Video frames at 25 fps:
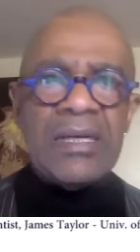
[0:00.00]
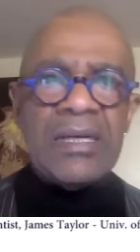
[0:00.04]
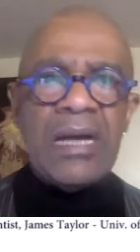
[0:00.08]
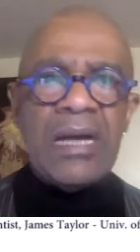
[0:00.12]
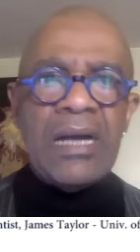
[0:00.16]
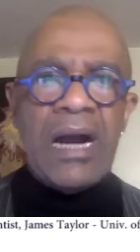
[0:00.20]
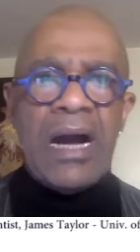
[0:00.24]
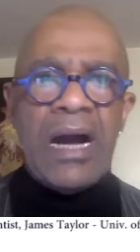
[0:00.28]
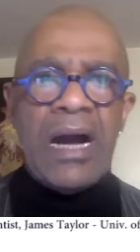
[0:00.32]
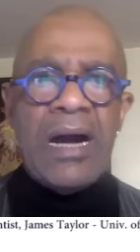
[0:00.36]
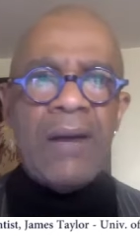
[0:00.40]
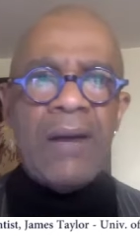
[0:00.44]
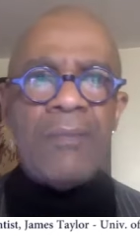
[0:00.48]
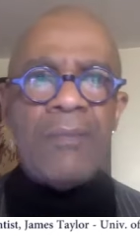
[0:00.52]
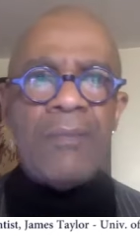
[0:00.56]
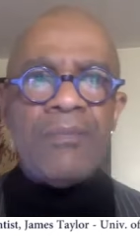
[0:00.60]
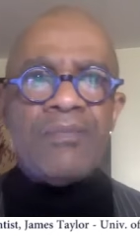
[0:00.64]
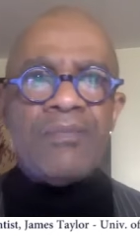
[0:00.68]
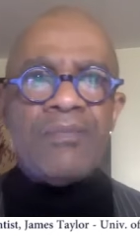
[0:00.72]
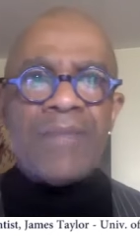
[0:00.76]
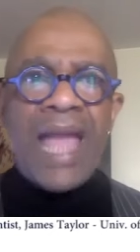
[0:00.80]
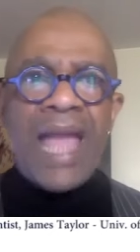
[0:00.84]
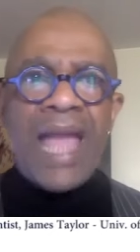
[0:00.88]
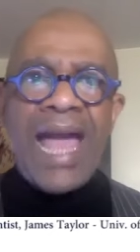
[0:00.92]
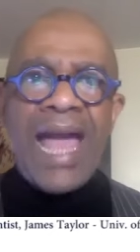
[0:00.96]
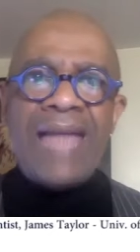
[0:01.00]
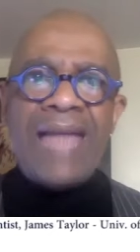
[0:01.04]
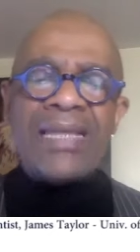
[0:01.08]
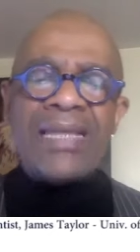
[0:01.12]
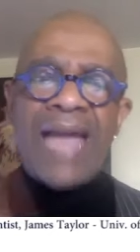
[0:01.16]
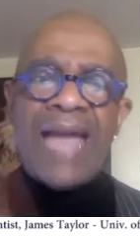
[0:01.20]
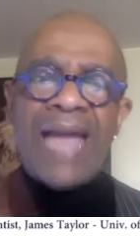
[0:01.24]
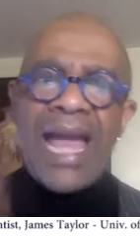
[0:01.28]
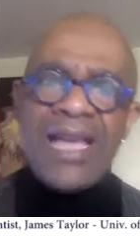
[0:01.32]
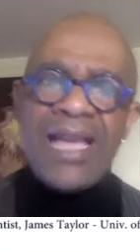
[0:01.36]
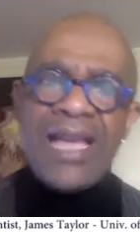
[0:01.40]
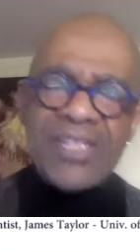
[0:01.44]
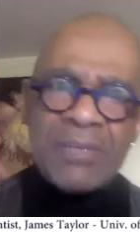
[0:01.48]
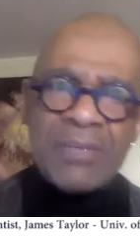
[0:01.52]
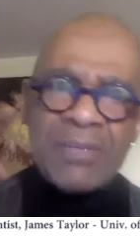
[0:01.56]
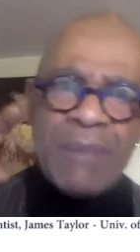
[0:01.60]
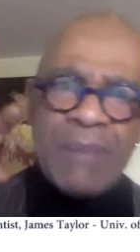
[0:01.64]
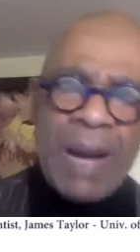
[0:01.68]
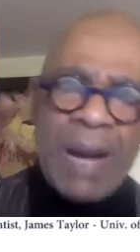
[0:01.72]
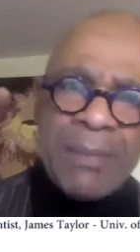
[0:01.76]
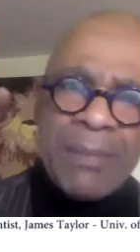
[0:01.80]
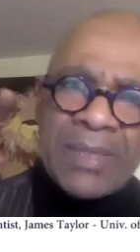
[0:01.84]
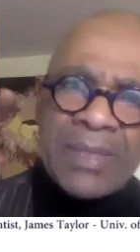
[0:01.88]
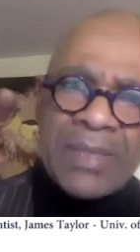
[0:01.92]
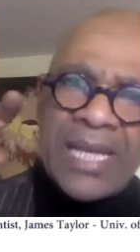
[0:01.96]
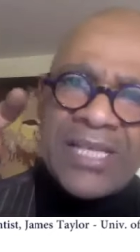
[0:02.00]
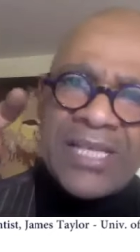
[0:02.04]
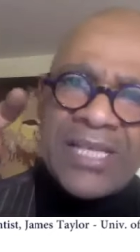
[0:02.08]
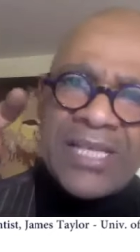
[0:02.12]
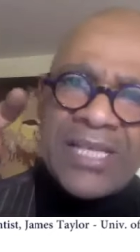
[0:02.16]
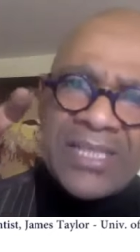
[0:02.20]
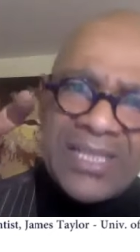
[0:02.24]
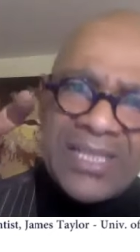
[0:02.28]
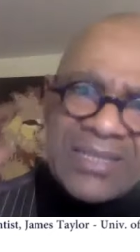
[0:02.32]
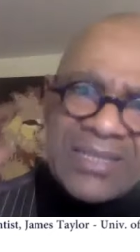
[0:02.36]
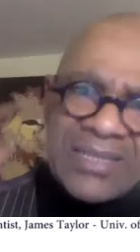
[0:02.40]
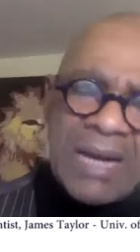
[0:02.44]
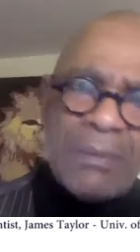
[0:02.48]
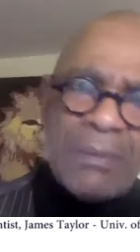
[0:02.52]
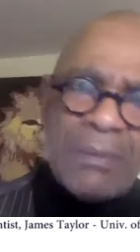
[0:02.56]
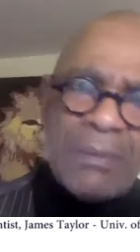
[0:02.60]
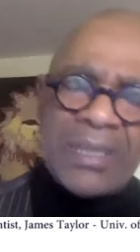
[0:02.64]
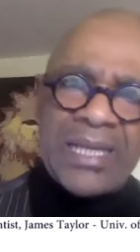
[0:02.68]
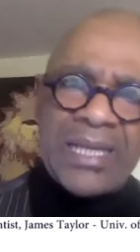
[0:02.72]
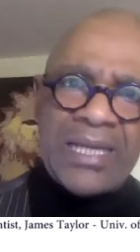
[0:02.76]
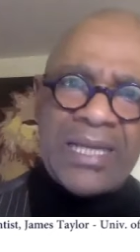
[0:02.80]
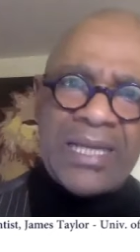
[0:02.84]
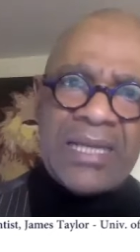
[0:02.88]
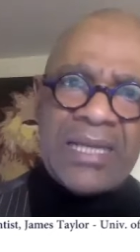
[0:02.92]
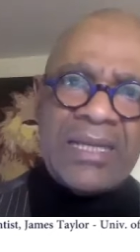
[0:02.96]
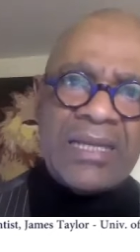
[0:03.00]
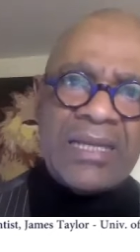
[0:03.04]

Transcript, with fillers: Um, and the Asian population is doubling.